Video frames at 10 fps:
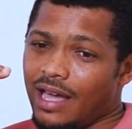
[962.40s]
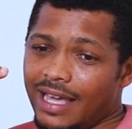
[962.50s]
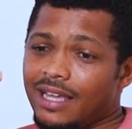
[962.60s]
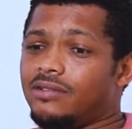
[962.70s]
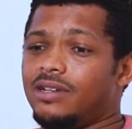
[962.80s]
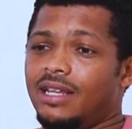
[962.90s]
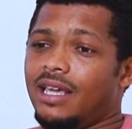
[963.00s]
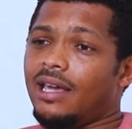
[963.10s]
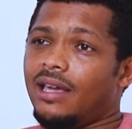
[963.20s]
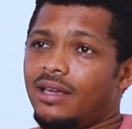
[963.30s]
at the end of the
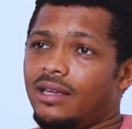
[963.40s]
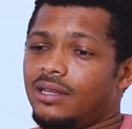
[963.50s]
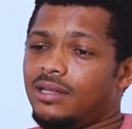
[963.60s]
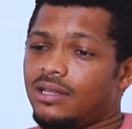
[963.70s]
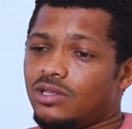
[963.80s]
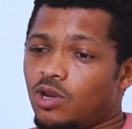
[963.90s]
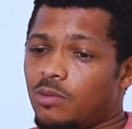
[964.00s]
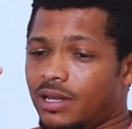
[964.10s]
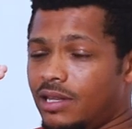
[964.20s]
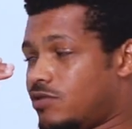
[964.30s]
day, it's
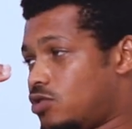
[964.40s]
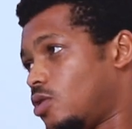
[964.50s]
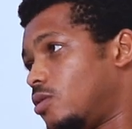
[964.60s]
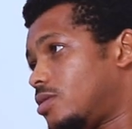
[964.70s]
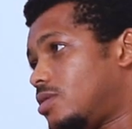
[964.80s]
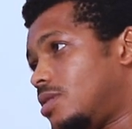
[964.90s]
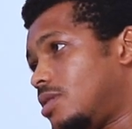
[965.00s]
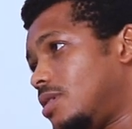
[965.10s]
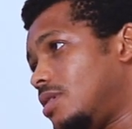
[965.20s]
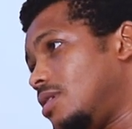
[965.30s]
all about the results.
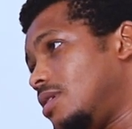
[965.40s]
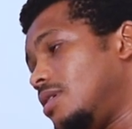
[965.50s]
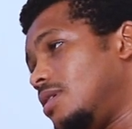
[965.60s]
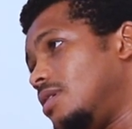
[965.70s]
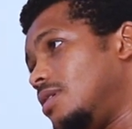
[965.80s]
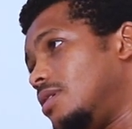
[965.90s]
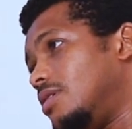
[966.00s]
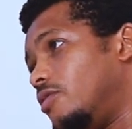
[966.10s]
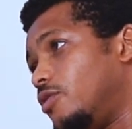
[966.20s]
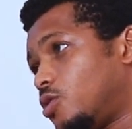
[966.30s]

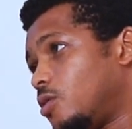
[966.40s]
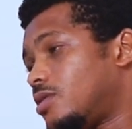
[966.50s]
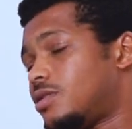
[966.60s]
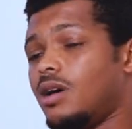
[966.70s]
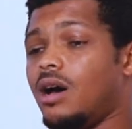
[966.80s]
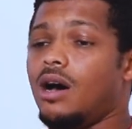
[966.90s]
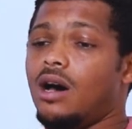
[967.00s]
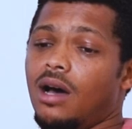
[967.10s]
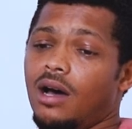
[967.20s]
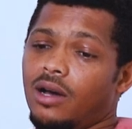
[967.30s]
The results
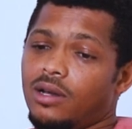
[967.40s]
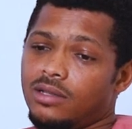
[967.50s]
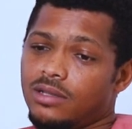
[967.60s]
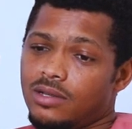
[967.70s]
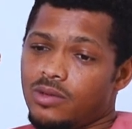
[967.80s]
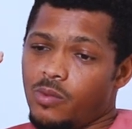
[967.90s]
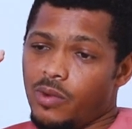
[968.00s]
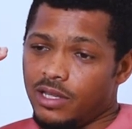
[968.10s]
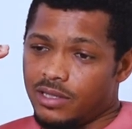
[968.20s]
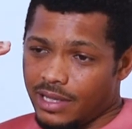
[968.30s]
are
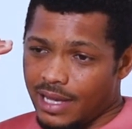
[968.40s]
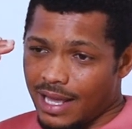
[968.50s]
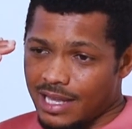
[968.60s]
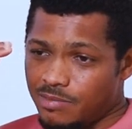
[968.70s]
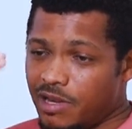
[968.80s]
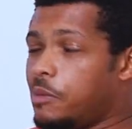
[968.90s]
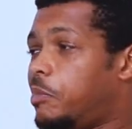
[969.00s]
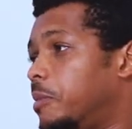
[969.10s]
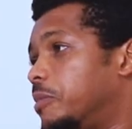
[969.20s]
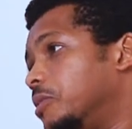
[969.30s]
we need to get as many
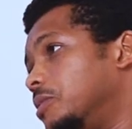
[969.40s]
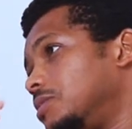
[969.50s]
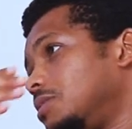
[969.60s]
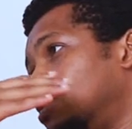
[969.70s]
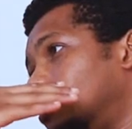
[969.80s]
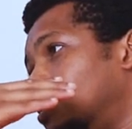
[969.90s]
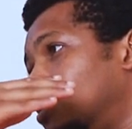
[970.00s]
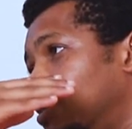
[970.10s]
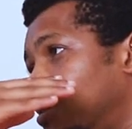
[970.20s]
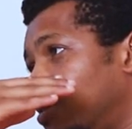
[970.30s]
people
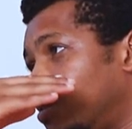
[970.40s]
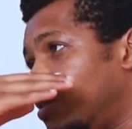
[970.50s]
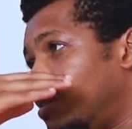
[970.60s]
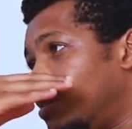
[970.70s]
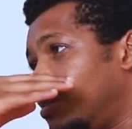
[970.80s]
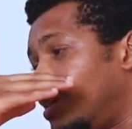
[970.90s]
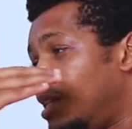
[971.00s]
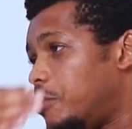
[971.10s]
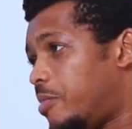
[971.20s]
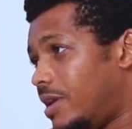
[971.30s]

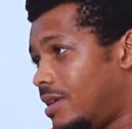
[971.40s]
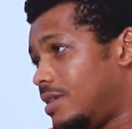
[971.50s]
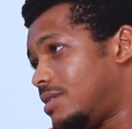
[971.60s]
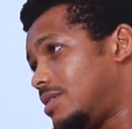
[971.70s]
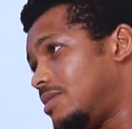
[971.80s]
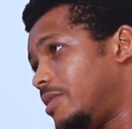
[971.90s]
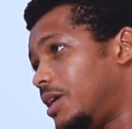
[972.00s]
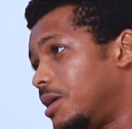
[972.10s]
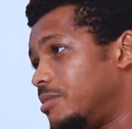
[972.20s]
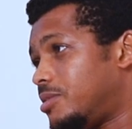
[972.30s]
independent
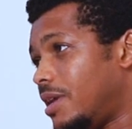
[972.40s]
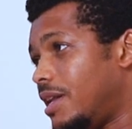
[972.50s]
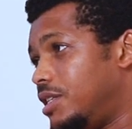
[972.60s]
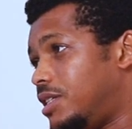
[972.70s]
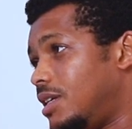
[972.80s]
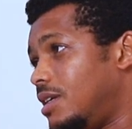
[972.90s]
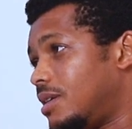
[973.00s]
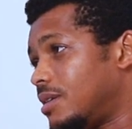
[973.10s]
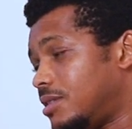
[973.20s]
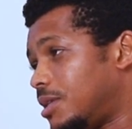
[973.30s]
when it comes to
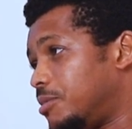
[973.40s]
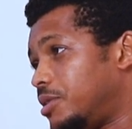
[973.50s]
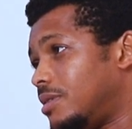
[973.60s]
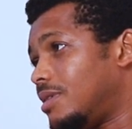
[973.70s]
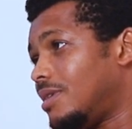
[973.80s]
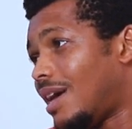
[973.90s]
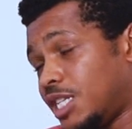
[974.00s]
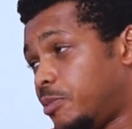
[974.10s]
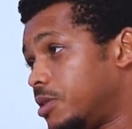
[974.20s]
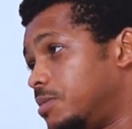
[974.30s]
energy consumption
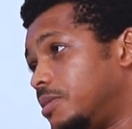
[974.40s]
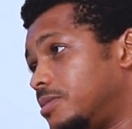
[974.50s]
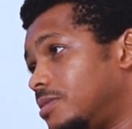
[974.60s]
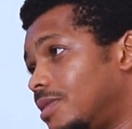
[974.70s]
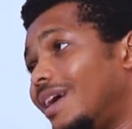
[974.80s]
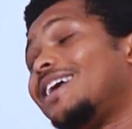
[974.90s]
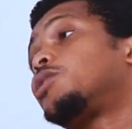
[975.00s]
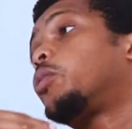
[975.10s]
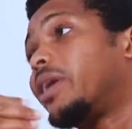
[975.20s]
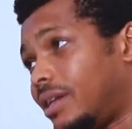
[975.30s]
as possible and
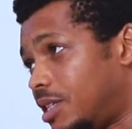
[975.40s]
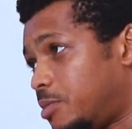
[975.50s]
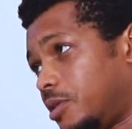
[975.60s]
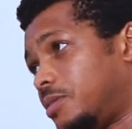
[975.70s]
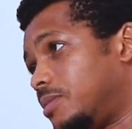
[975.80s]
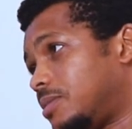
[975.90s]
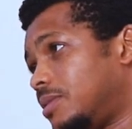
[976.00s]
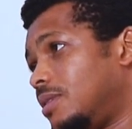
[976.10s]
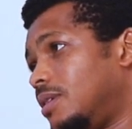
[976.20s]
as quickly as possible.